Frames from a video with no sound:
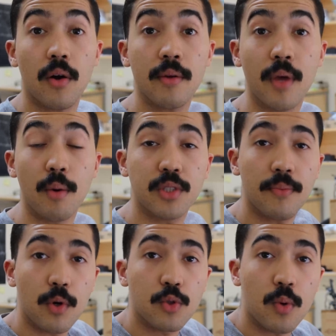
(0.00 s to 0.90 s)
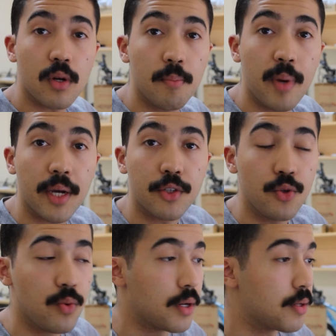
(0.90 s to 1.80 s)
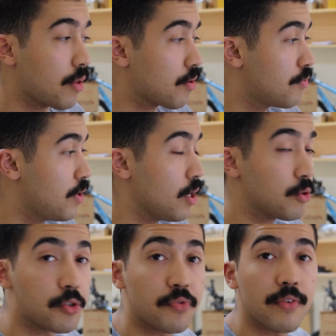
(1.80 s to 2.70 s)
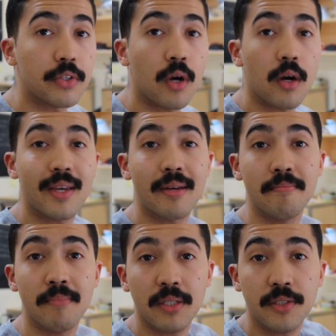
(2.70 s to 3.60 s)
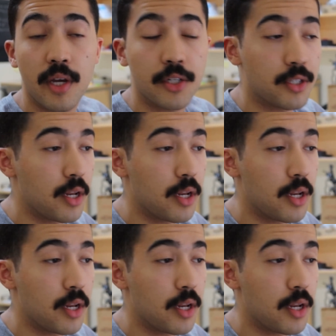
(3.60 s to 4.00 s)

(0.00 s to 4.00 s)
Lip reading: Alright, hey, what's up folks? Welcome back to another video. It's your favorite talking mustache.